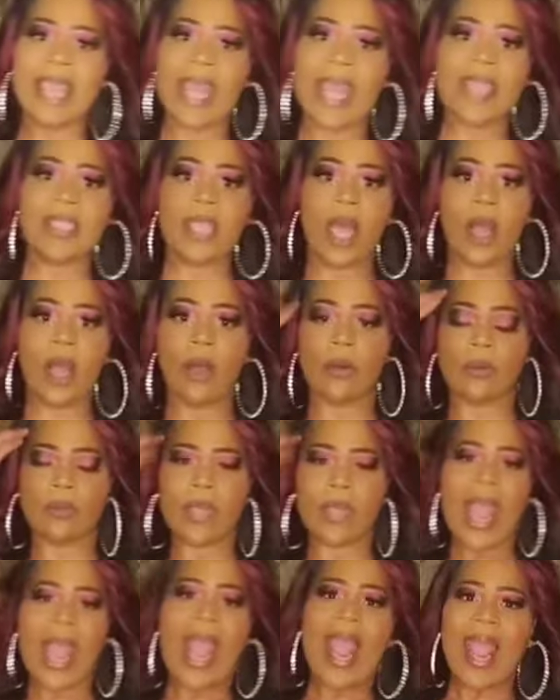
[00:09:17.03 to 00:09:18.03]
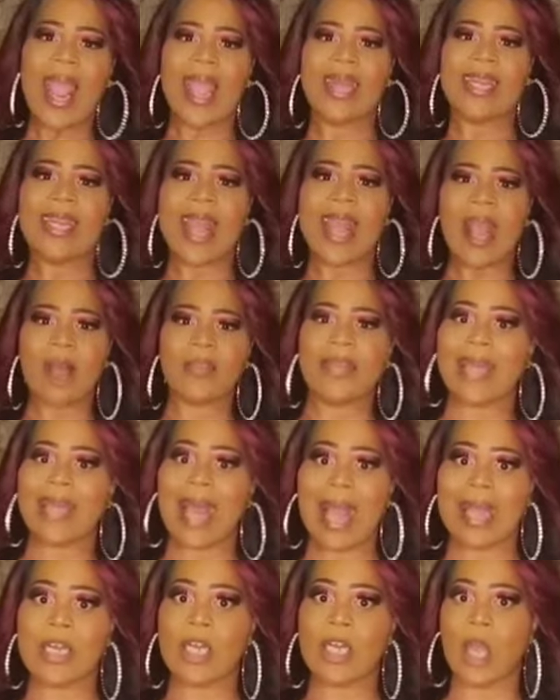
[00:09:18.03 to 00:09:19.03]
They don't. And now that
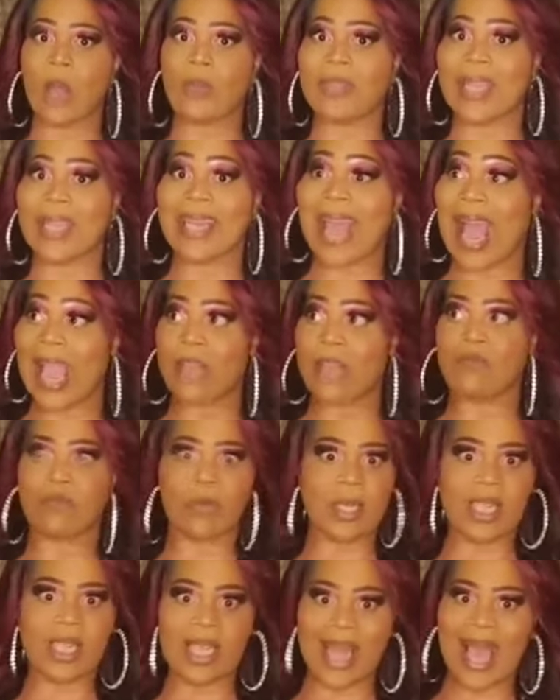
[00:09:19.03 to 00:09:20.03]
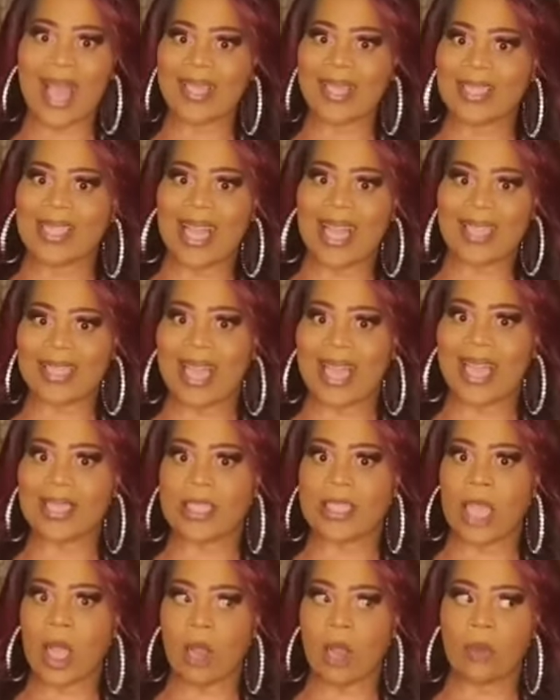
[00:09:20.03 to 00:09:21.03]
I know that I realize that they
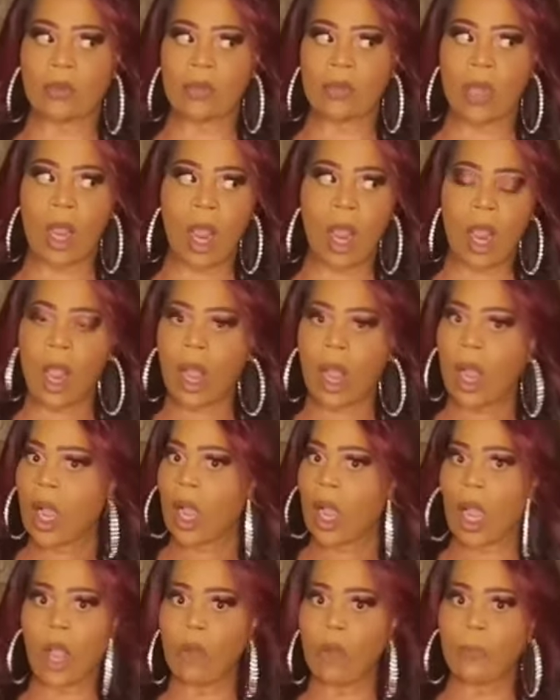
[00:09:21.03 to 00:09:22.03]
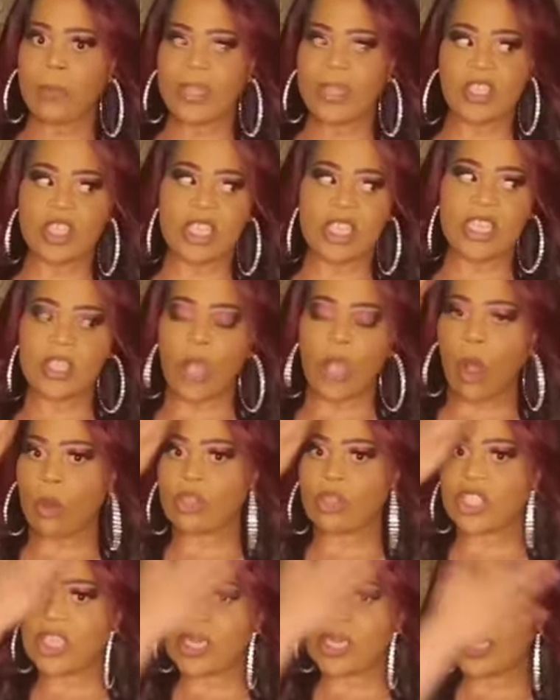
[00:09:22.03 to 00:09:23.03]
don't, oh, bitch, this
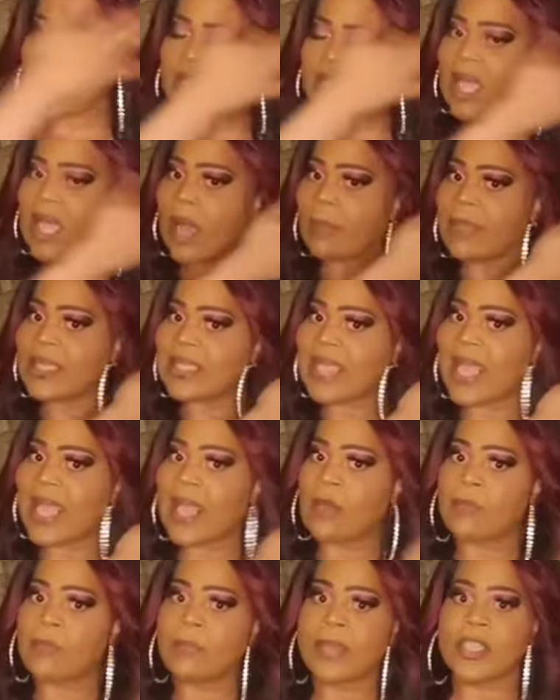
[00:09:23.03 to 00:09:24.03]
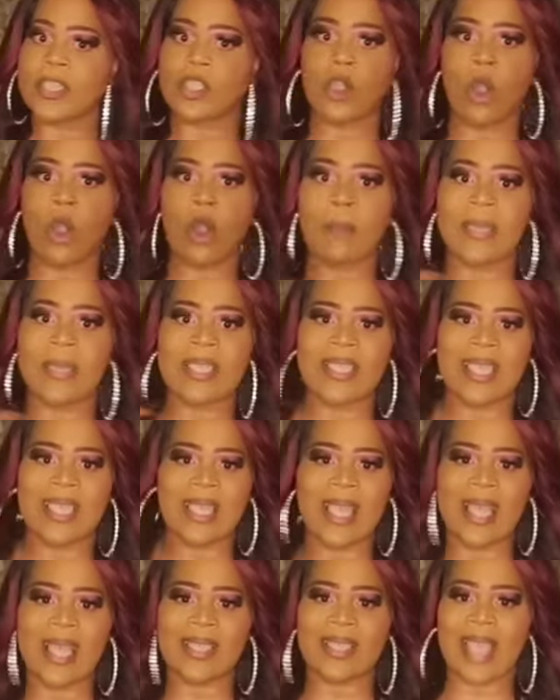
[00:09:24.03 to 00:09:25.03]
whole shit is coming down, bitch. Call me
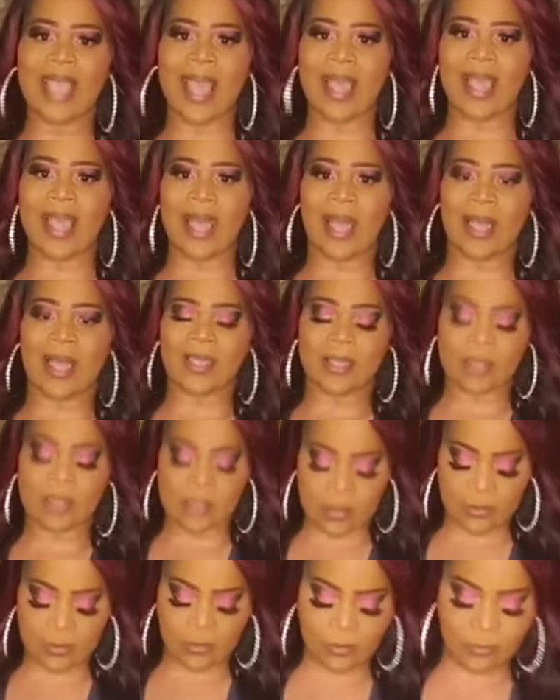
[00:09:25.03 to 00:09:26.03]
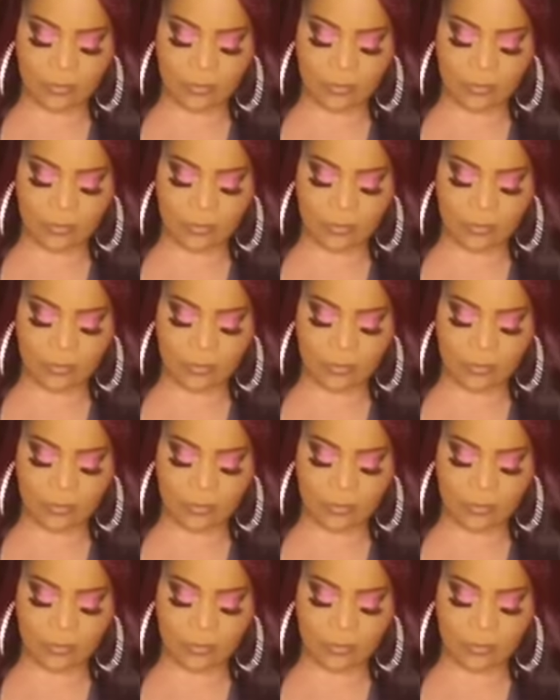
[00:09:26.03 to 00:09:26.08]
TS Chaos.